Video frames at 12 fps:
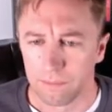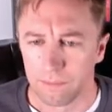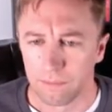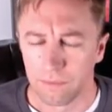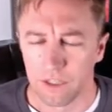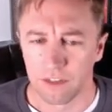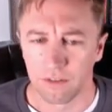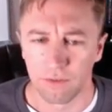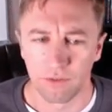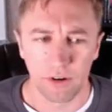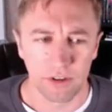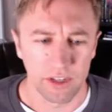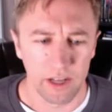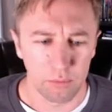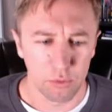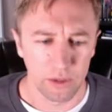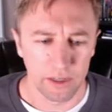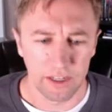because if it falls to that
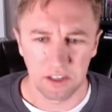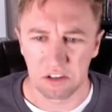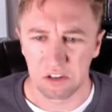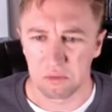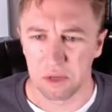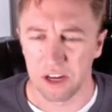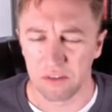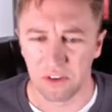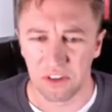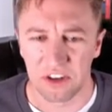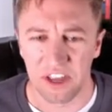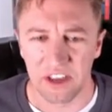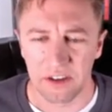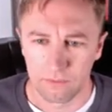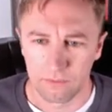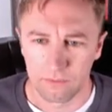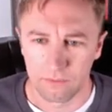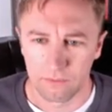point, I can just be out for the day.
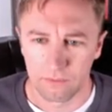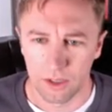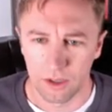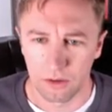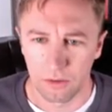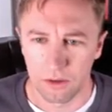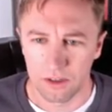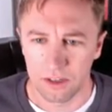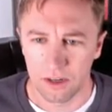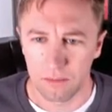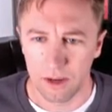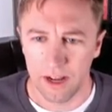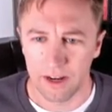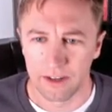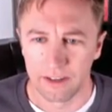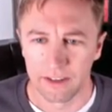Oh, it wants to come back.